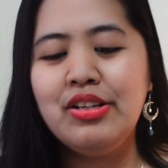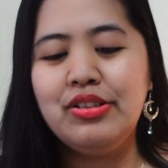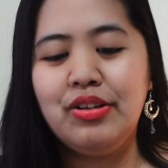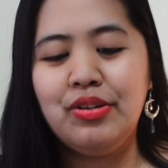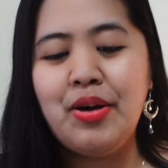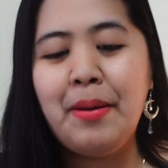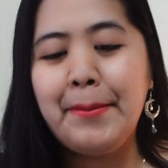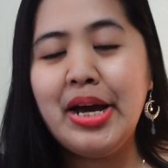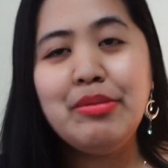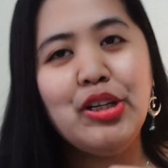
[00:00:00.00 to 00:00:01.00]
So
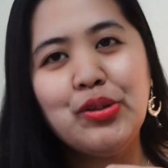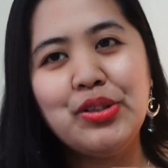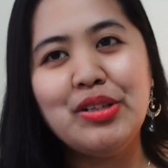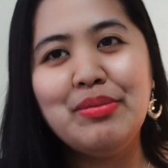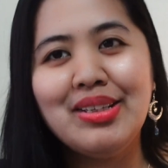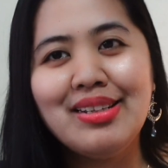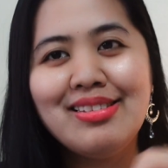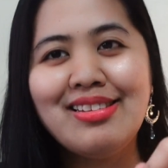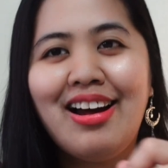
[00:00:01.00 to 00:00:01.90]
my amigos and amigas,